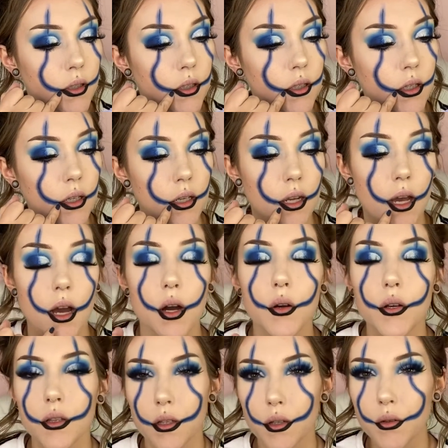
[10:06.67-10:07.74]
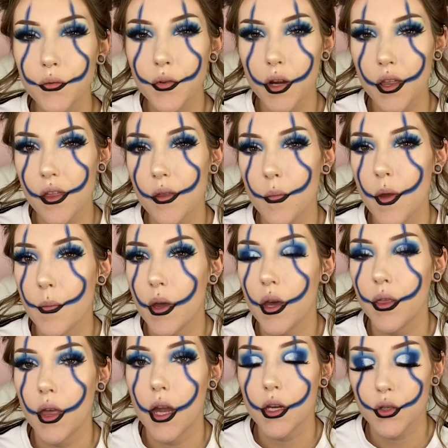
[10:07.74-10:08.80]
and out a little farther than my mouth
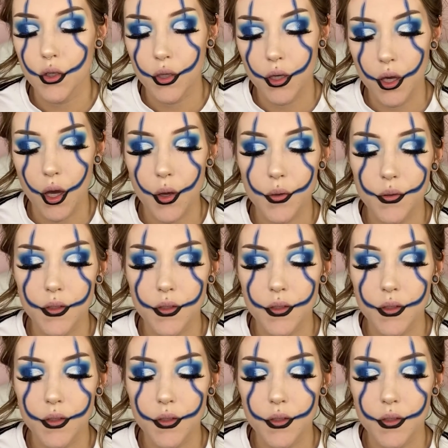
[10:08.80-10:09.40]
actually goes,